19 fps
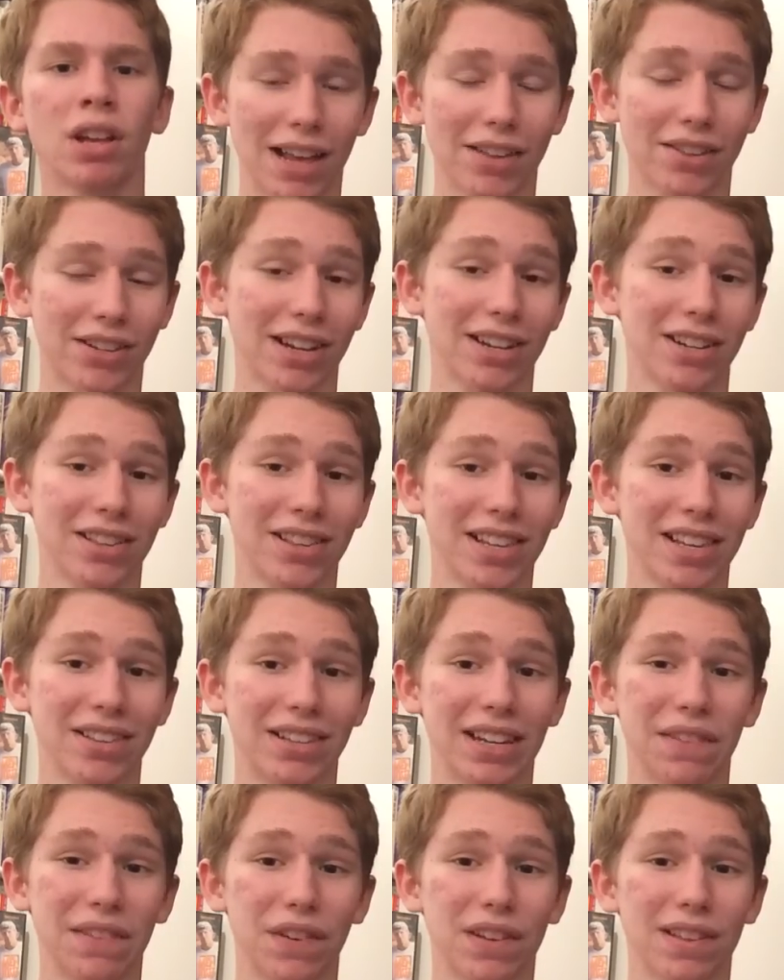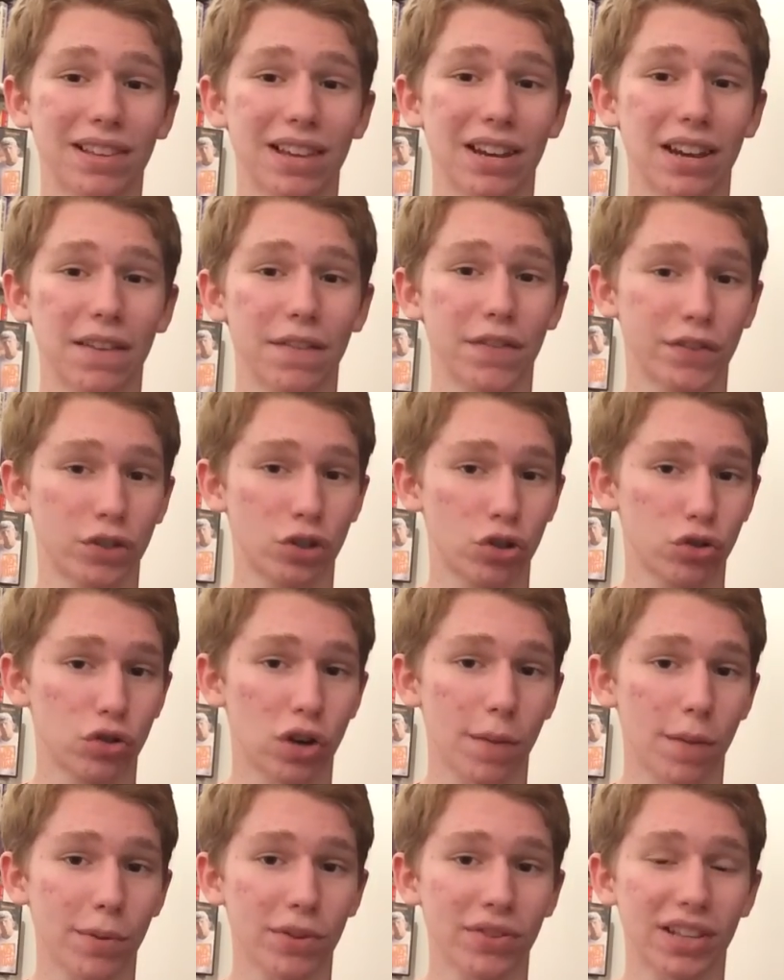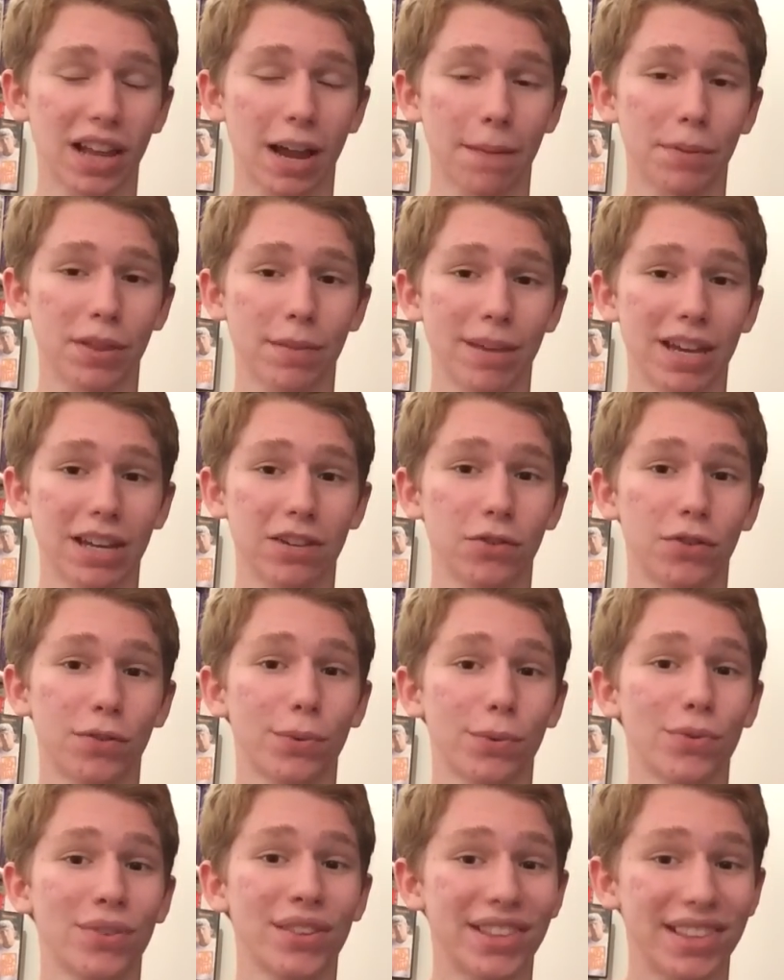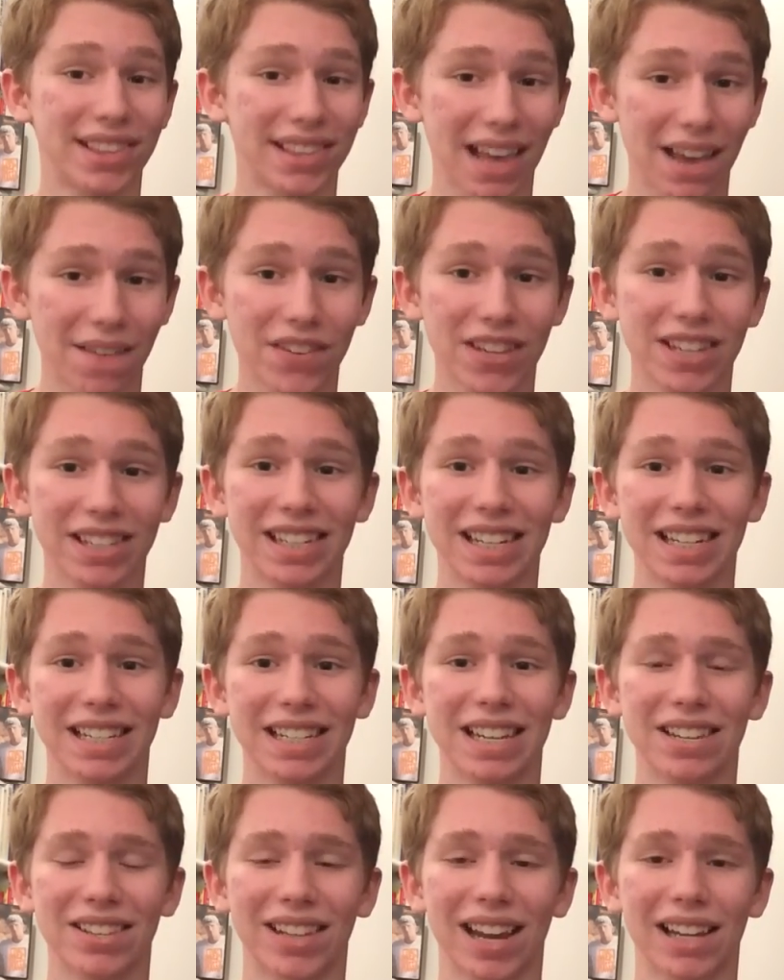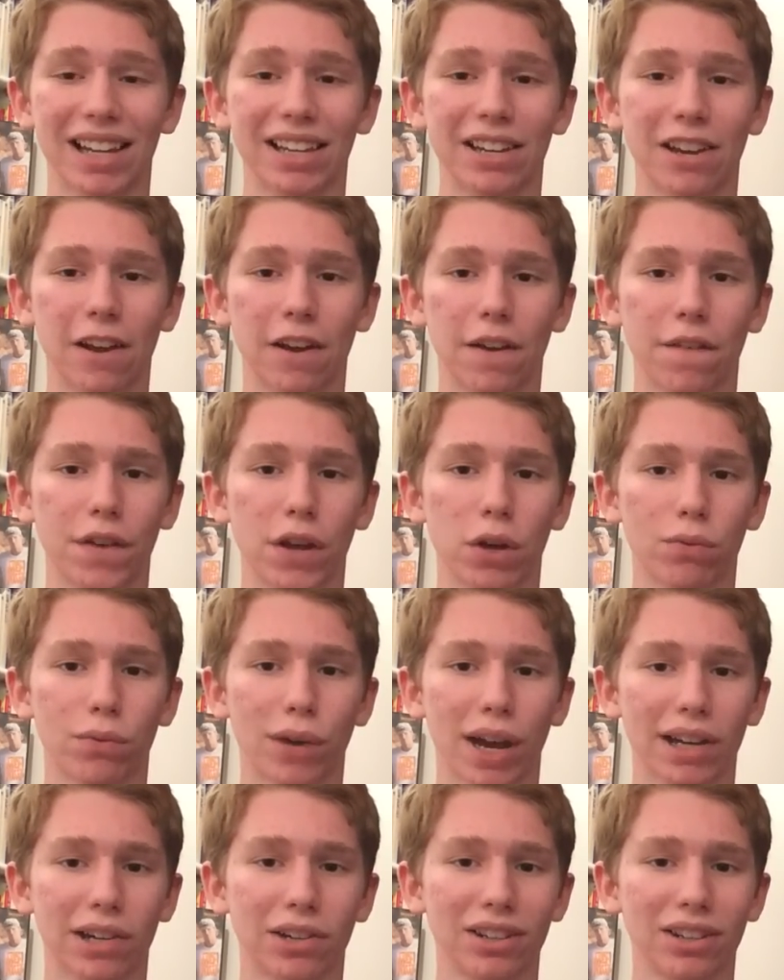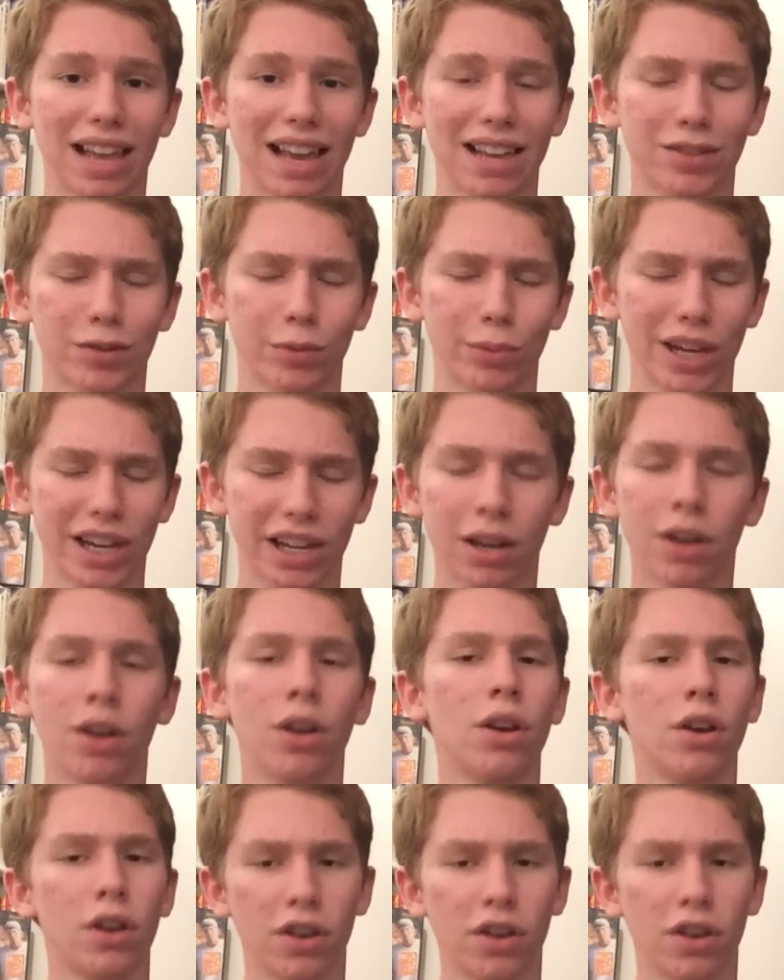As Tennessee's defense going to have trouble stopping the man who threw seven TDs, tying an NFL record last week.